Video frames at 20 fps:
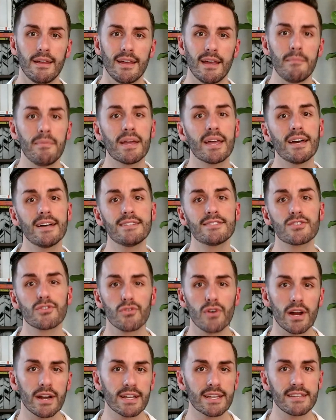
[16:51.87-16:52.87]
And because
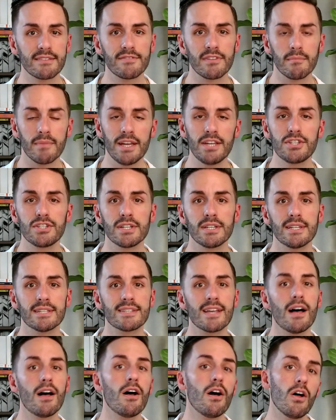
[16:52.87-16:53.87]
chronic inflammation is
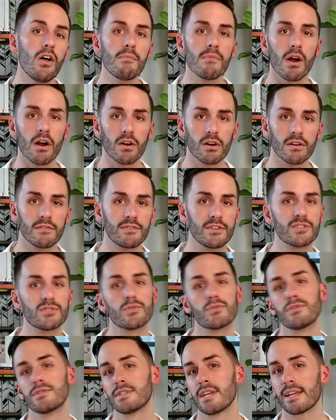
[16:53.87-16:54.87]
a hallmark of
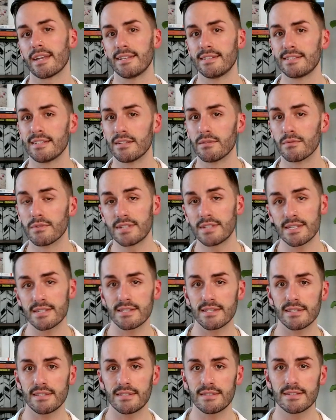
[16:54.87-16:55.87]
disorders like insulin
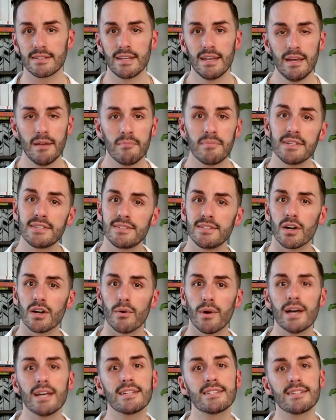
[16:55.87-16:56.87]
resistance,
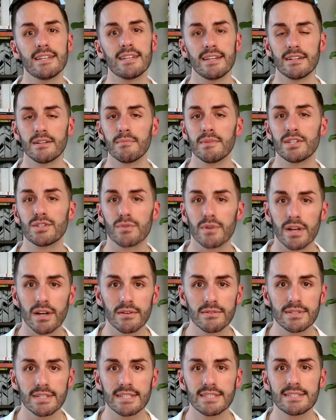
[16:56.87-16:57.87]
PCOS, and
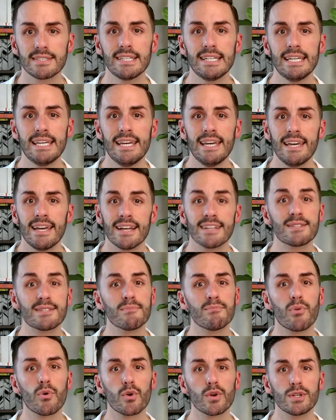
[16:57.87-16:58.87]
endometriosis, it's
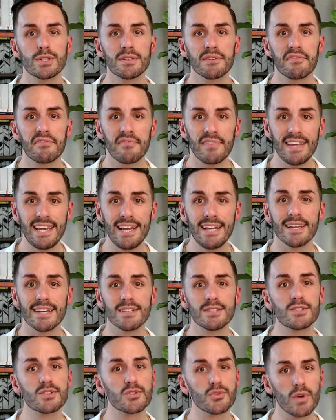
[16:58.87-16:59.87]
important to feed
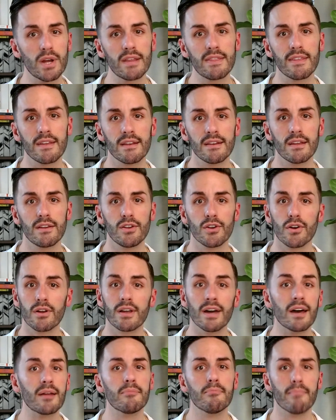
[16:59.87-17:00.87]
and strengthen your
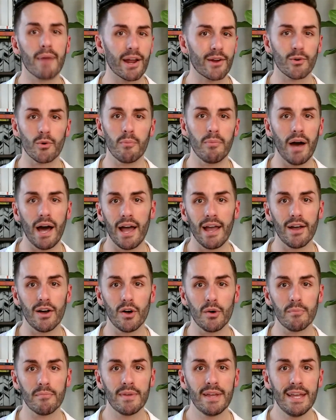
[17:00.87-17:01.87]
gut
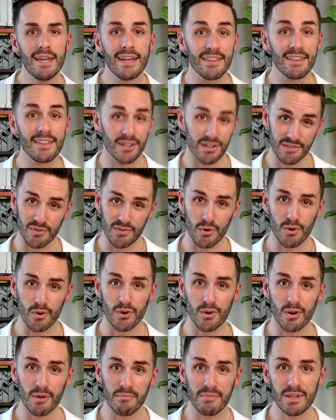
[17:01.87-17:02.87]
microbiome and therefore
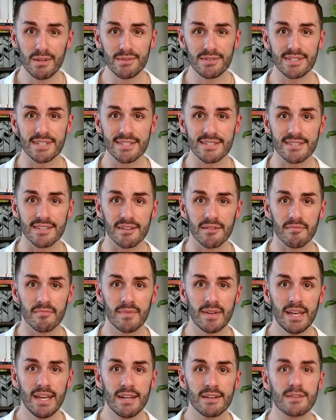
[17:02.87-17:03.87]
your immune
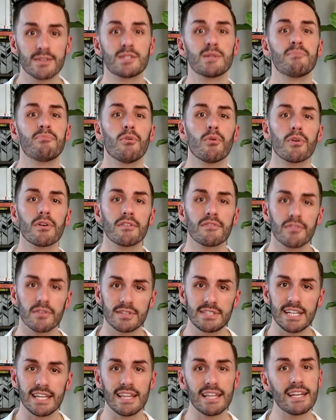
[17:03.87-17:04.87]
system to support
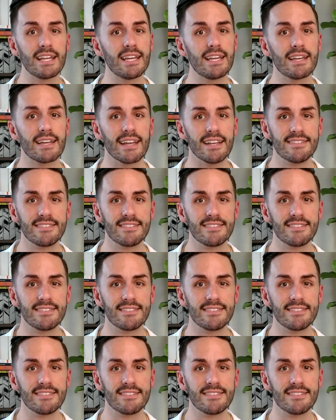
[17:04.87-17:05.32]
fertility and